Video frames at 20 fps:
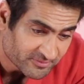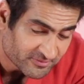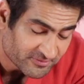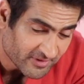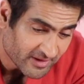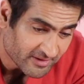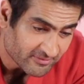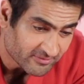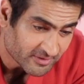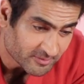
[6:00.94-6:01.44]

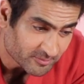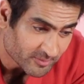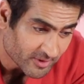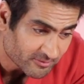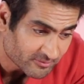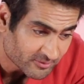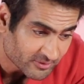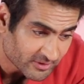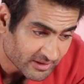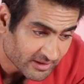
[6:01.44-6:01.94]
Favorite
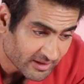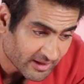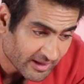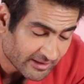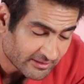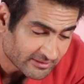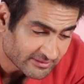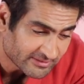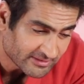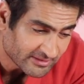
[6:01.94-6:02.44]
memory, I
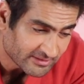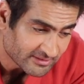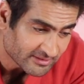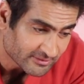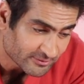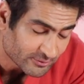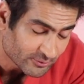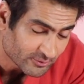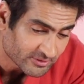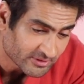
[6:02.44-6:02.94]
will say
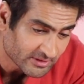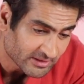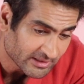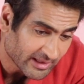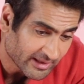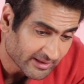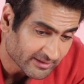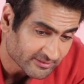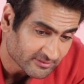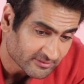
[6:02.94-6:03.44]
that doing the
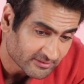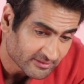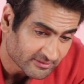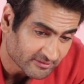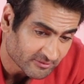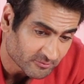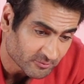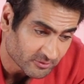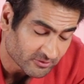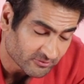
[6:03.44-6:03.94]
last
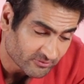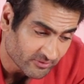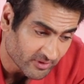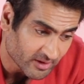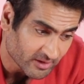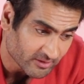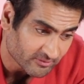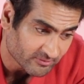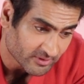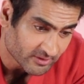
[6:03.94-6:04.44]
season was
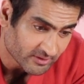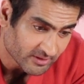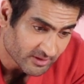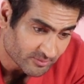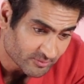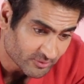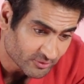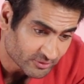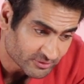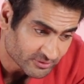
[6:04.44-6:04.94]
very, very
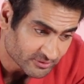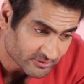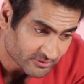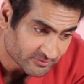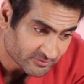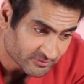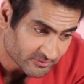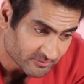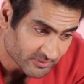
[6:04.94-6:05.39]
emotional for